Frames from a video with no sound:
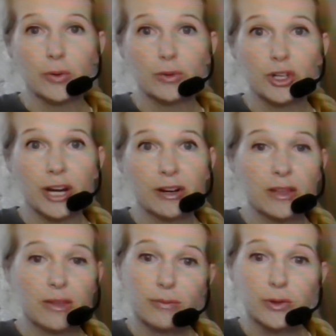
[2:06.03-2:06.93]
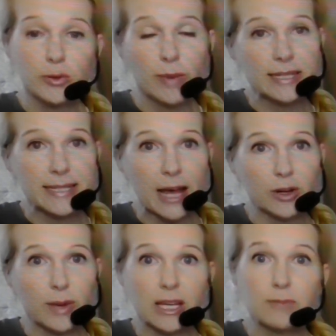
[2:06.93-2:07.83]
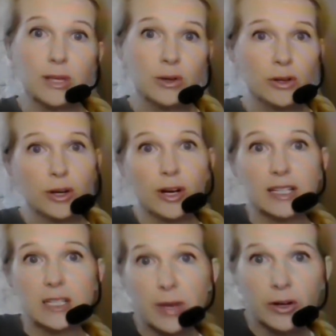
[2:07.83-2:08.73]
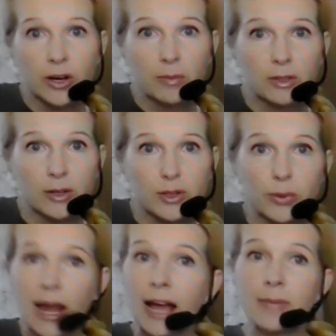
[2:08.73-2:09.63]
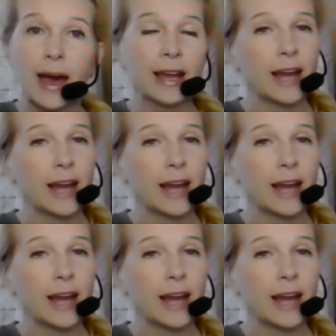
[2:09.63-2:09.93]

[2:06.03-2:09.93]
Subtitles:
sharing through my sound on my computer, a speaker up close to an iPad.